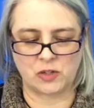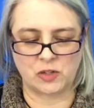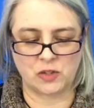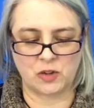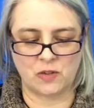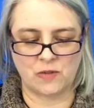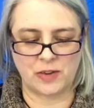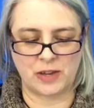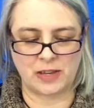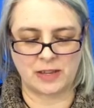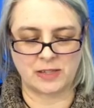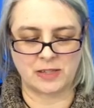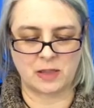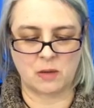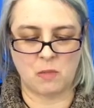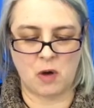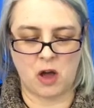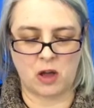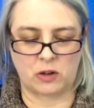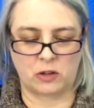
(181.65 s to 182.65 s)
serving as
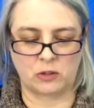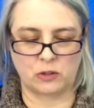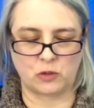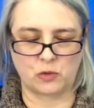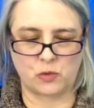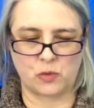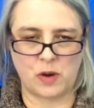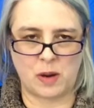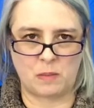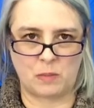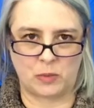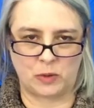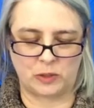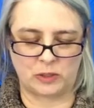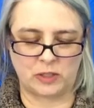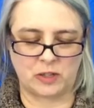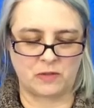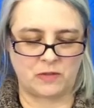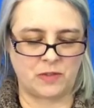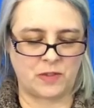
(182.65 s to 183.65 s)
the model,
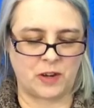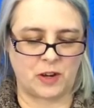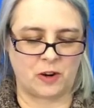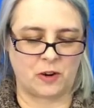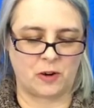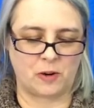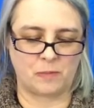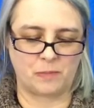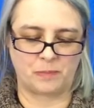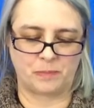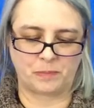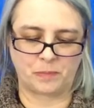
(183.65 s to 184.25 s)
trembled in fear.